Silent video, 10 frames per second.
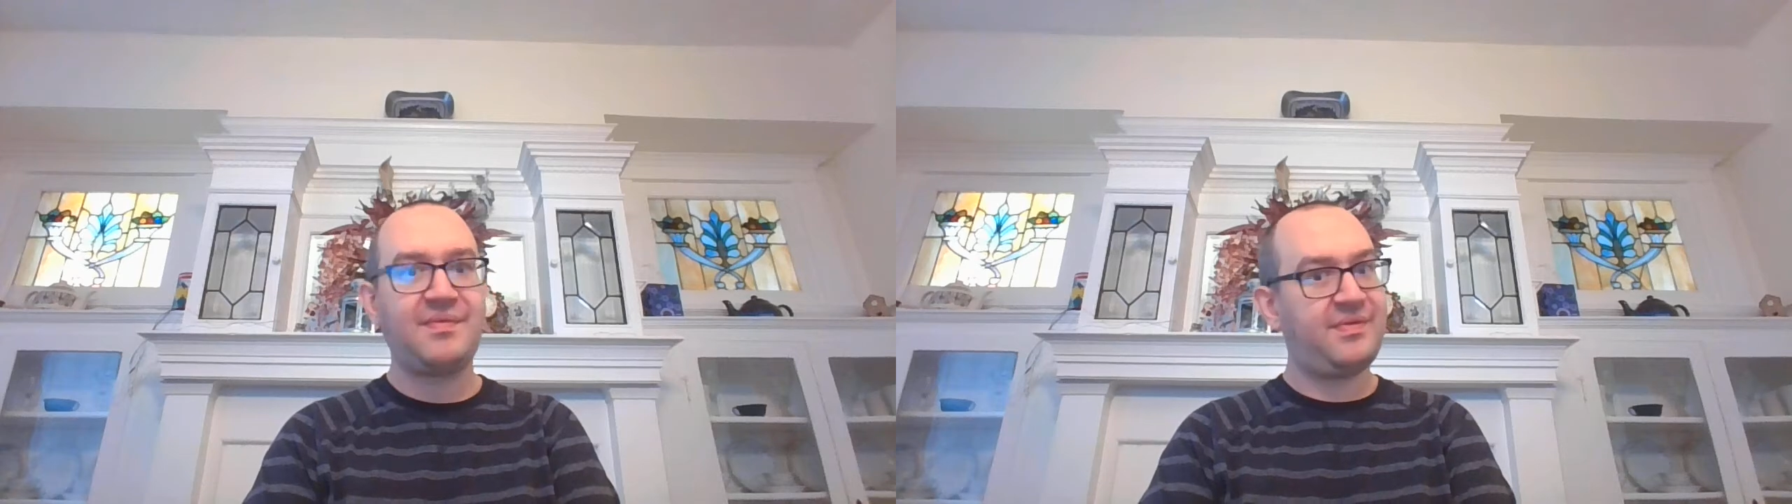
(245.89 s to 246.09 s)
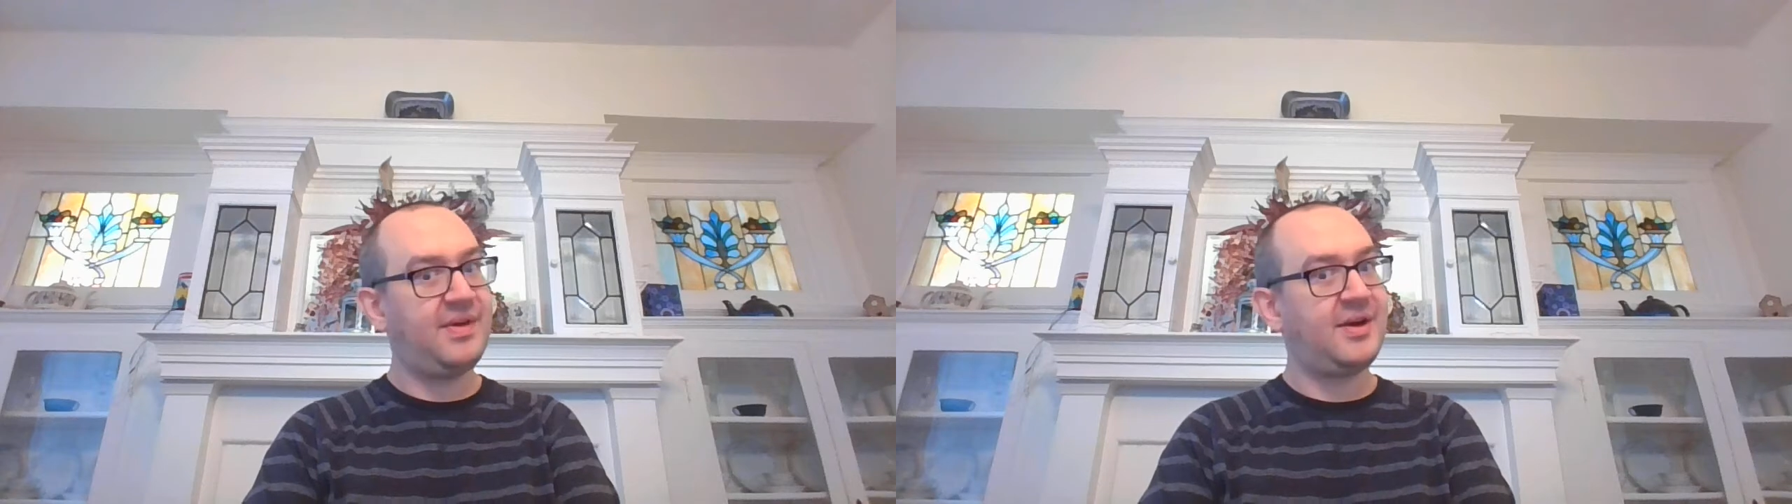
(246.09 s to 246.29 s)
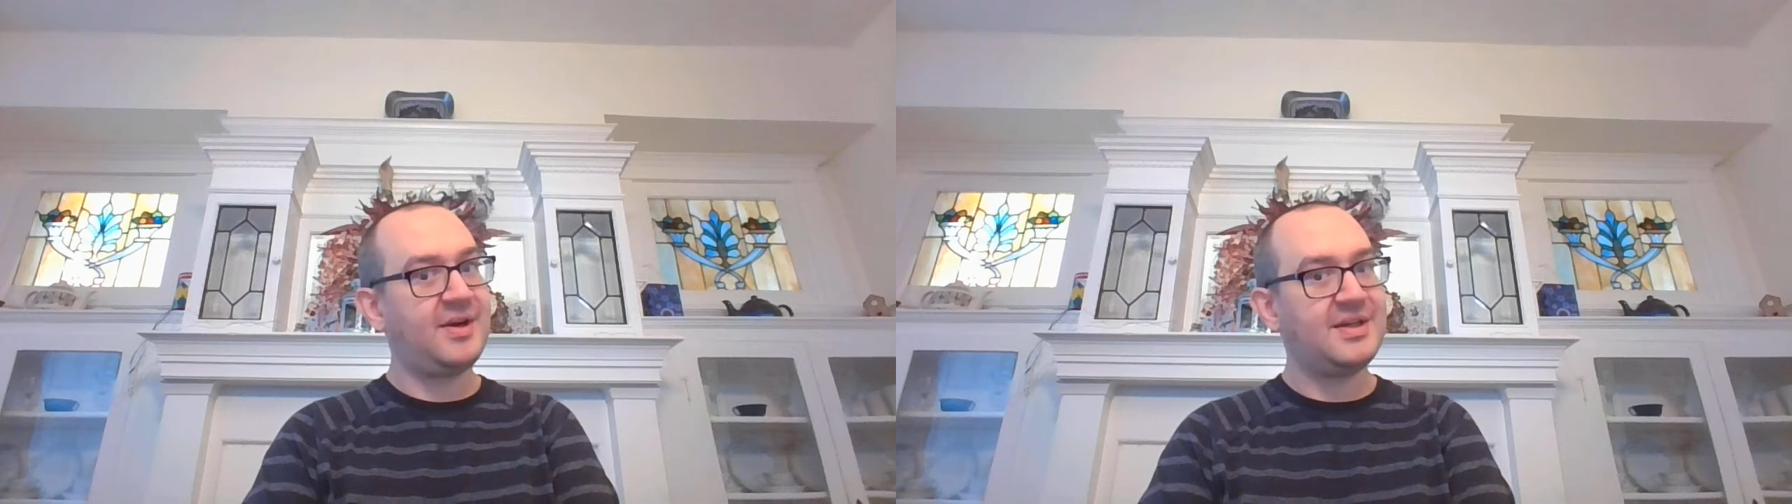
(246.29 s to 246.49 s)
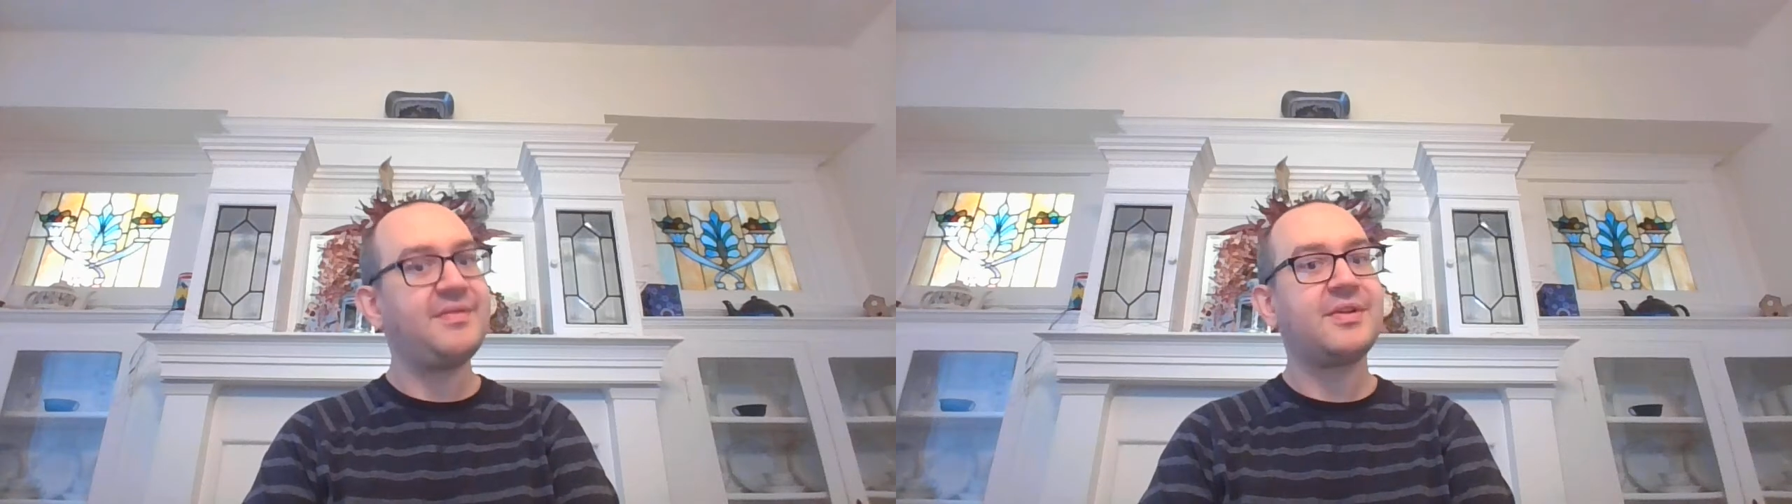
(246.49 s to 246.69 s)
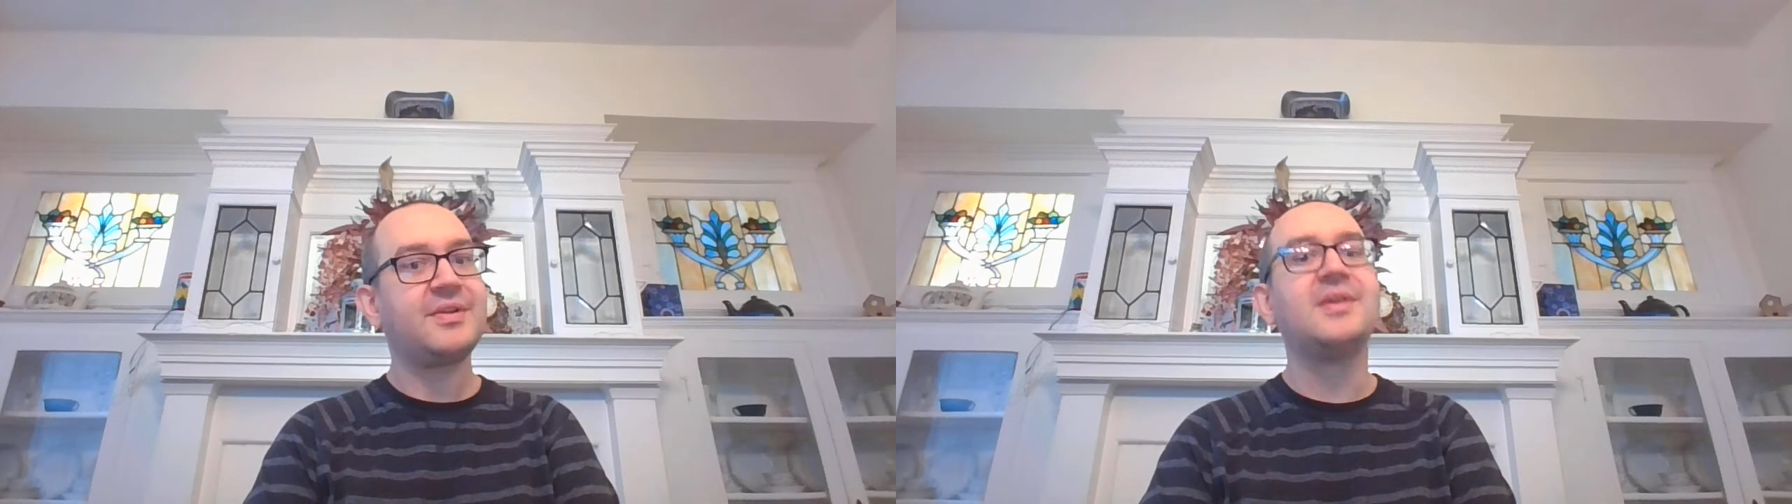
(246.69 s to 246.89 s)
very
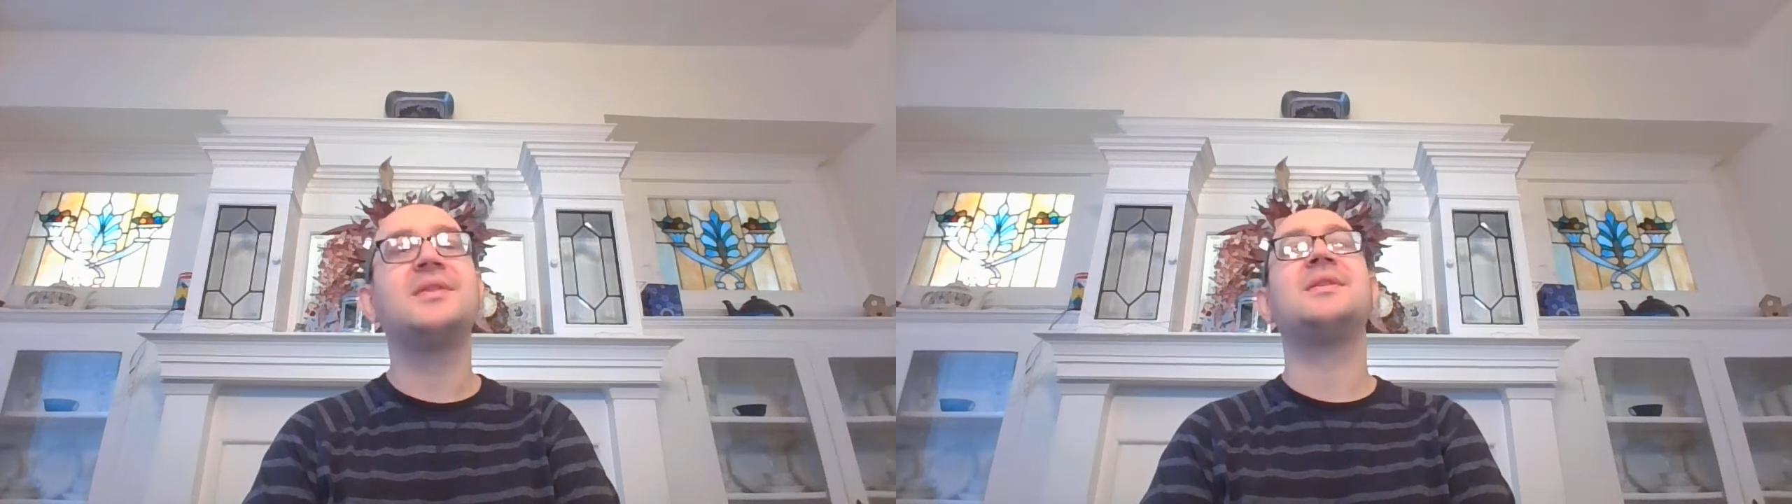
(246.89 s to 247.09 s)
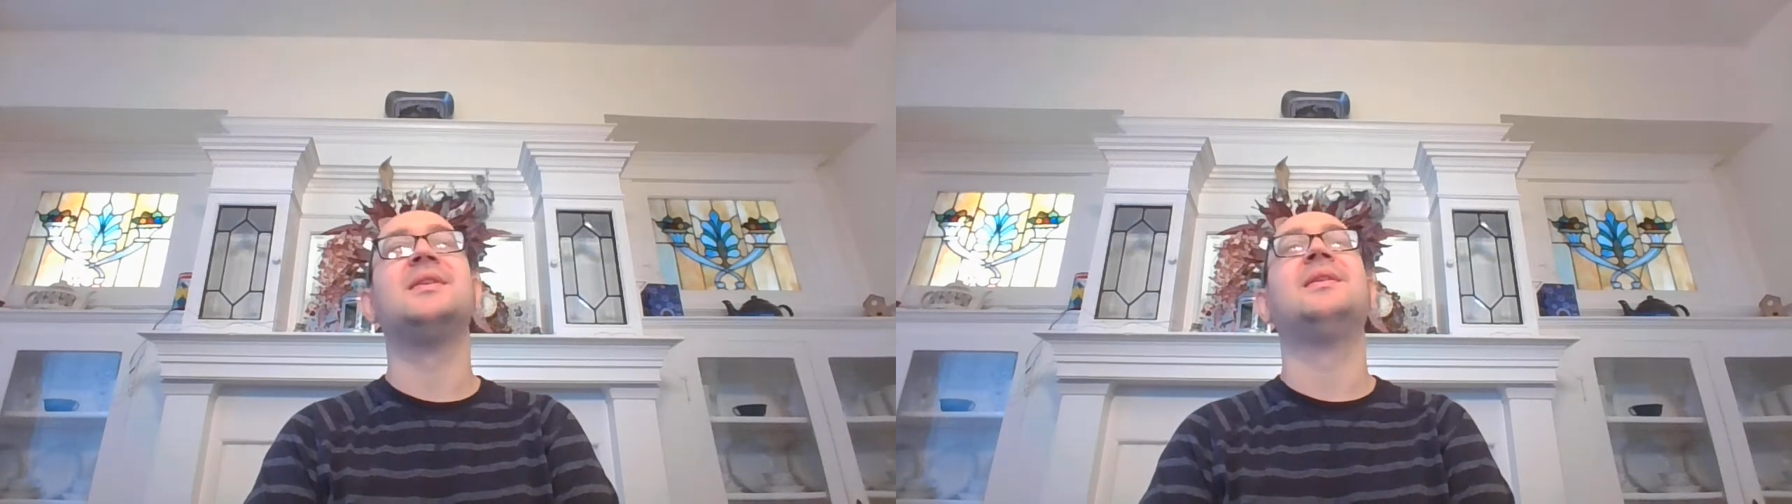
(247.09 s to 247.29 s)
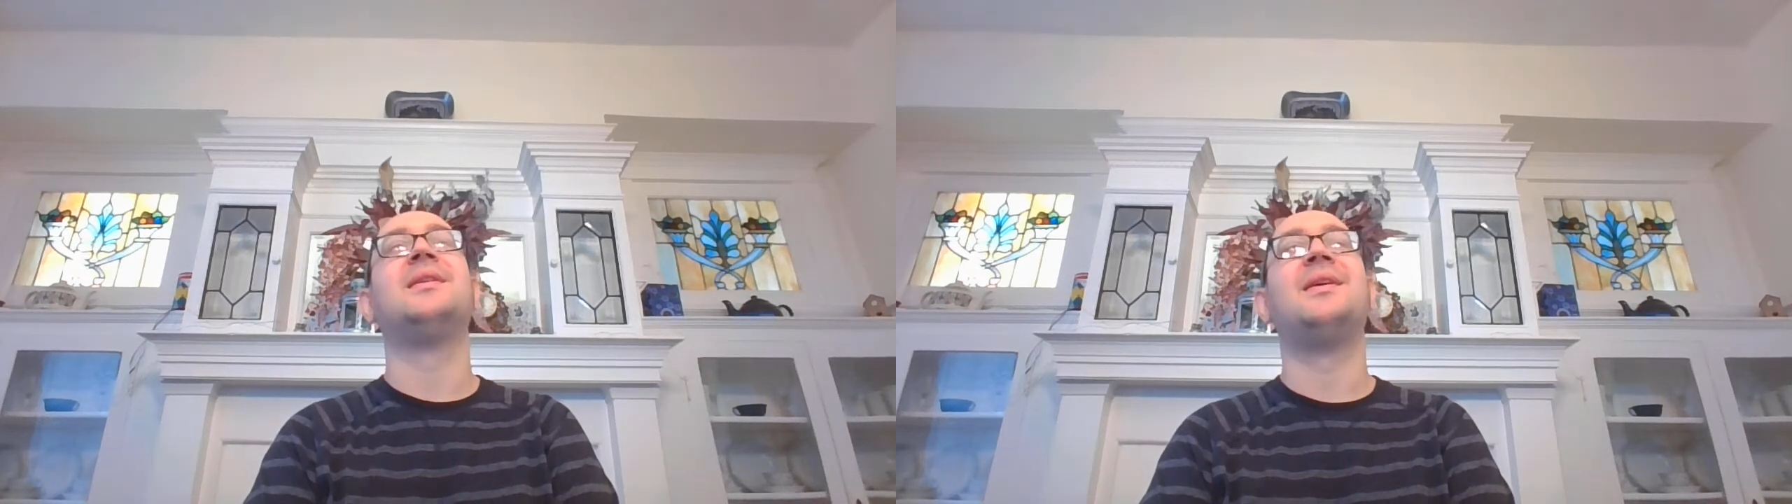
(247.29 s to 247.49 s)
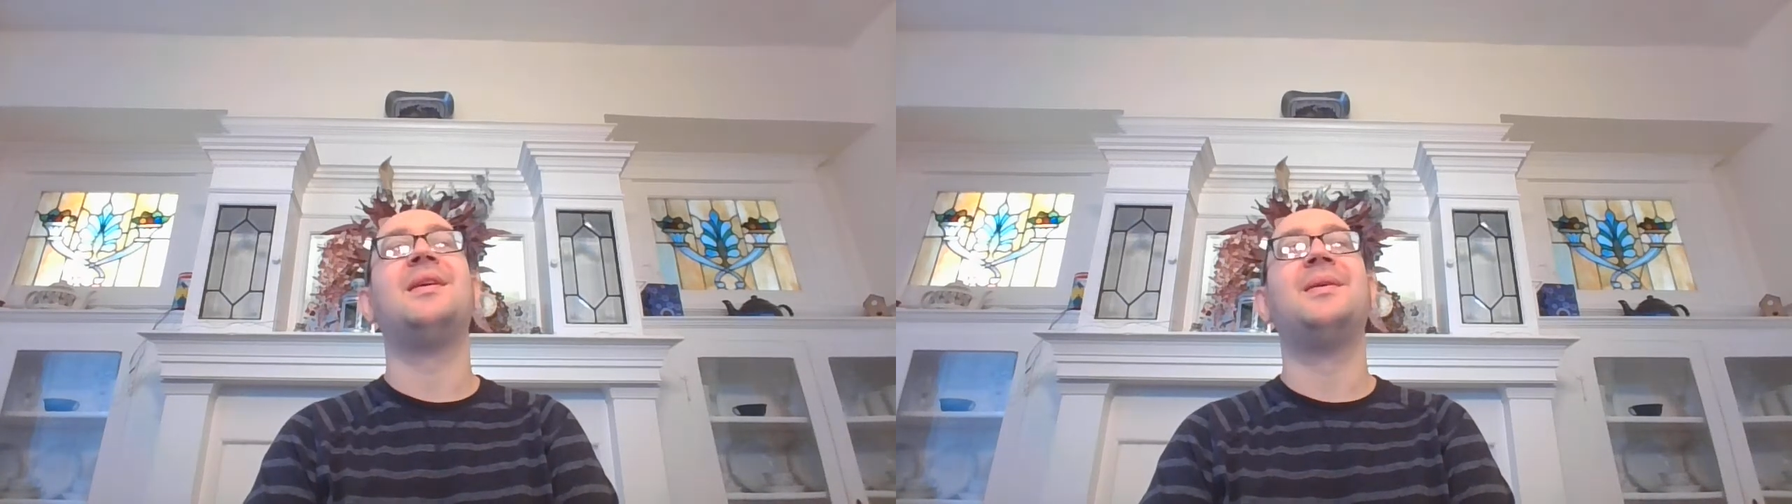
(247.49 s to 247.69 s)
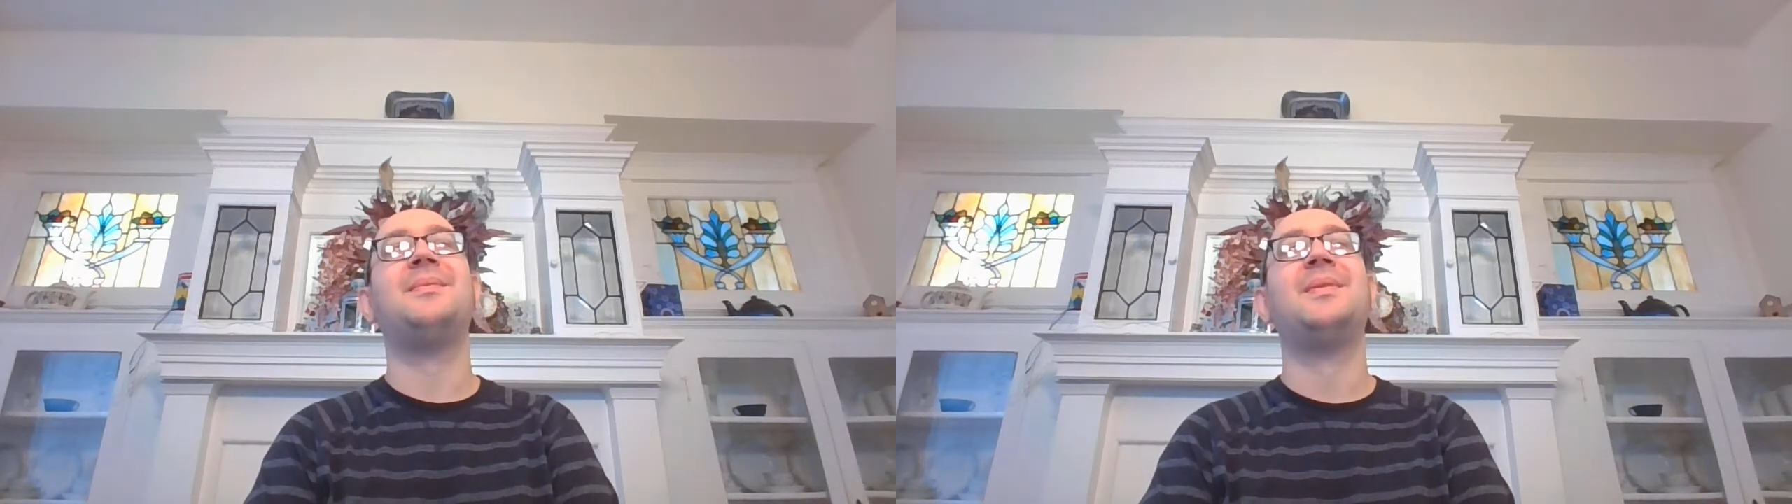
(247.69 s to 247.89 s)
difficult too
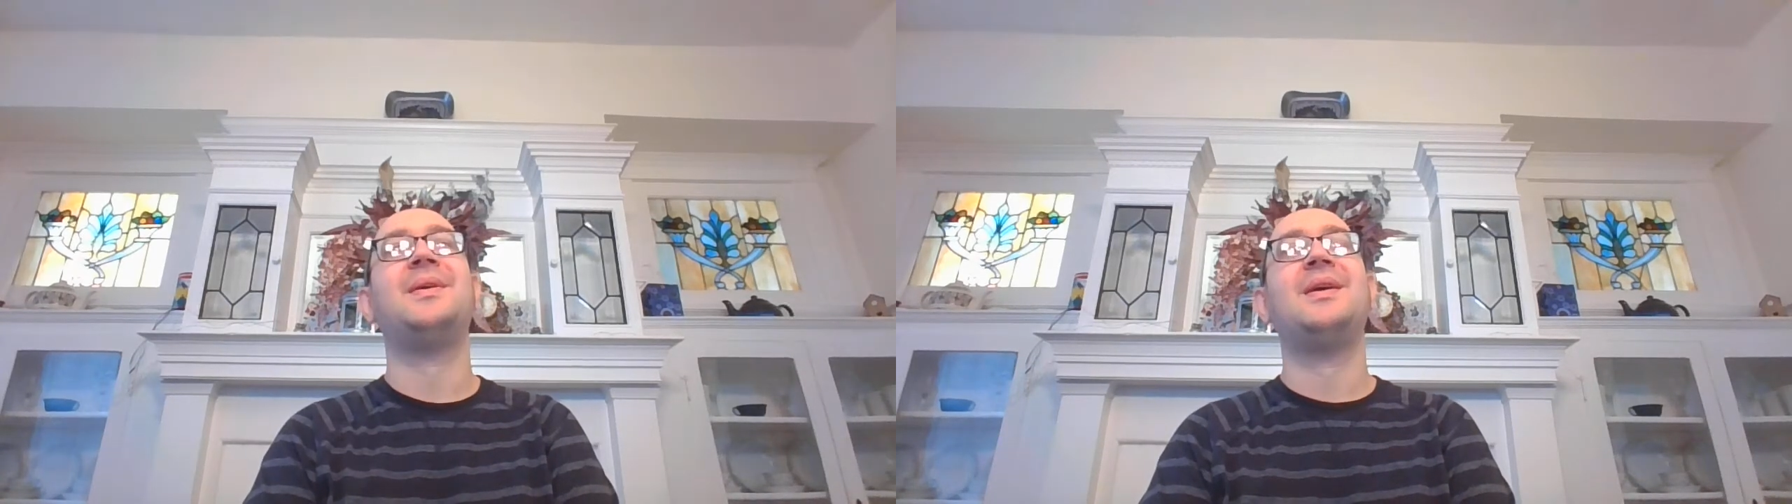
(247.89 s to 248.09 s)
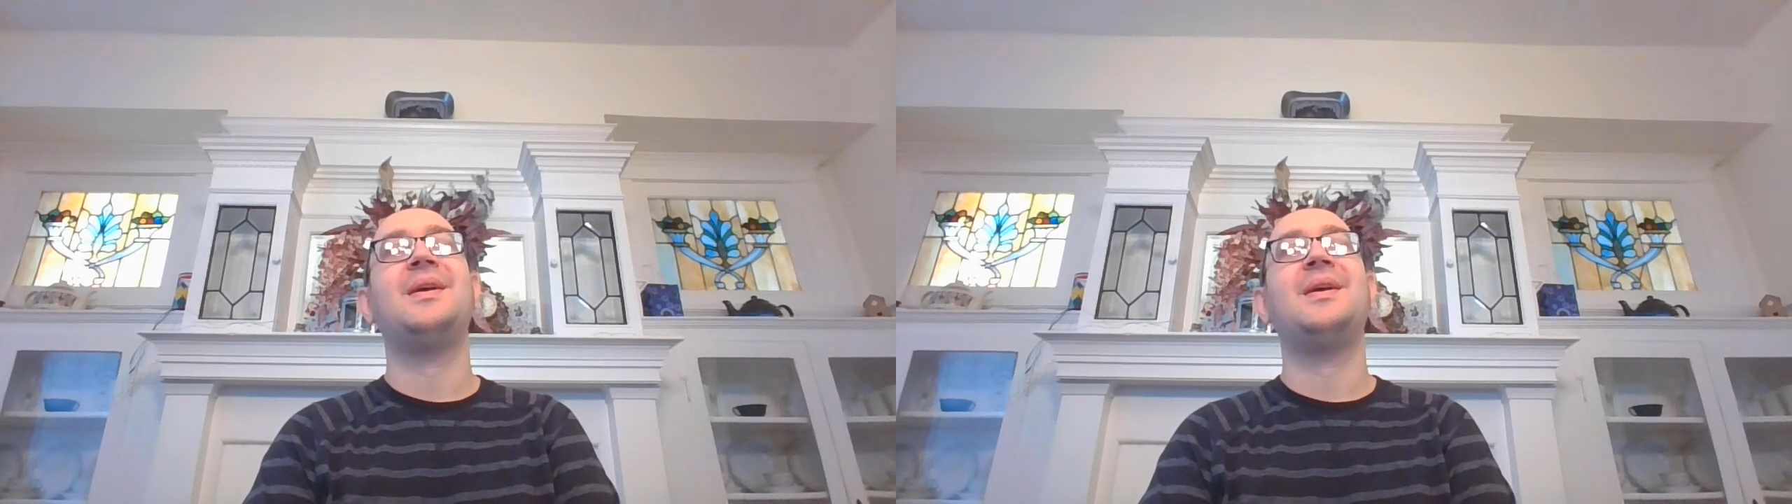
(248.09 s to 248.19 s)
um,